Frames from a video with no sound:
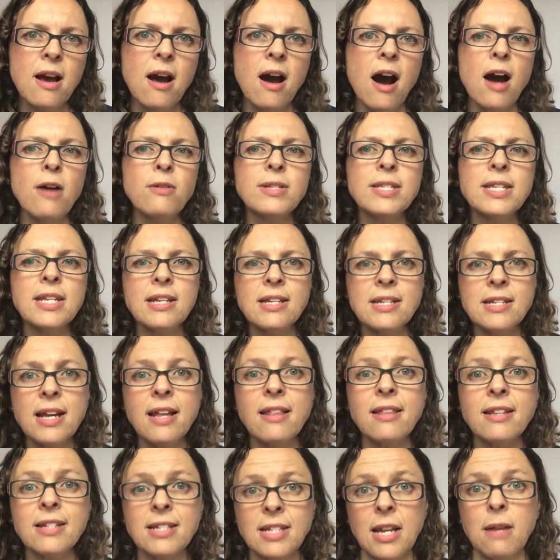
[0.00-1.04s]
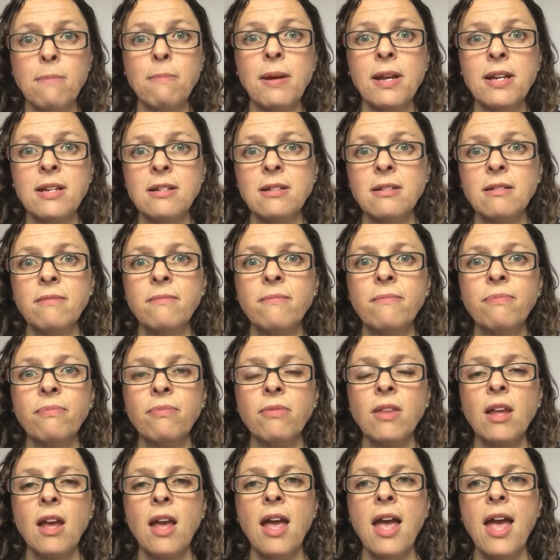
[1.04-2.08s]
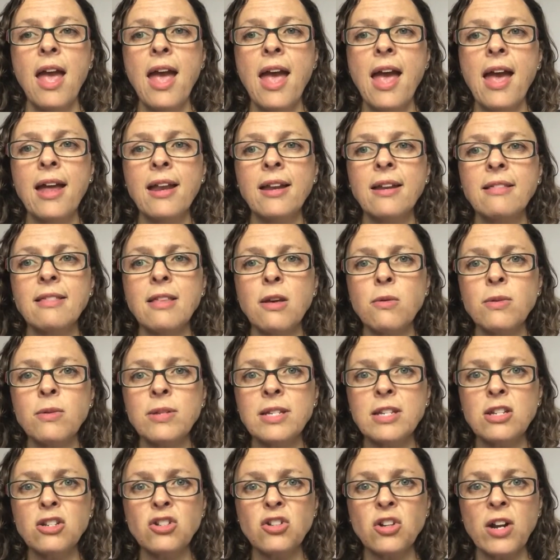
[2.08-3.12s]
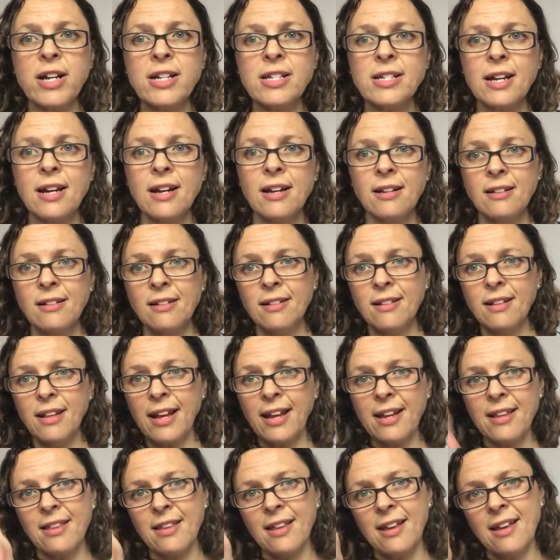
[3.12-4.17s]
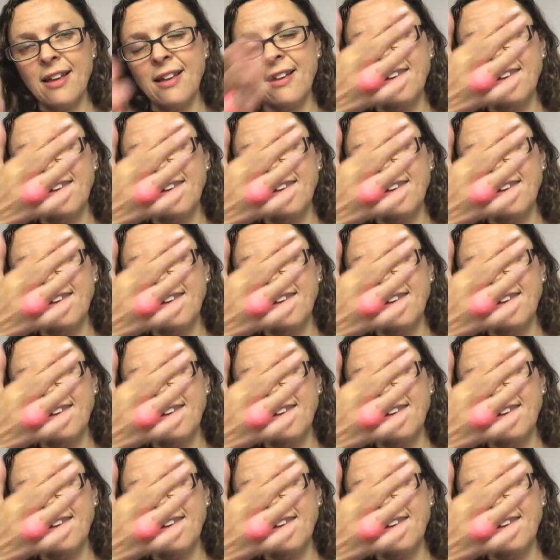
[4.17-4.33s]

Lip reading: I was sitting down the deep end, and there was an instructor like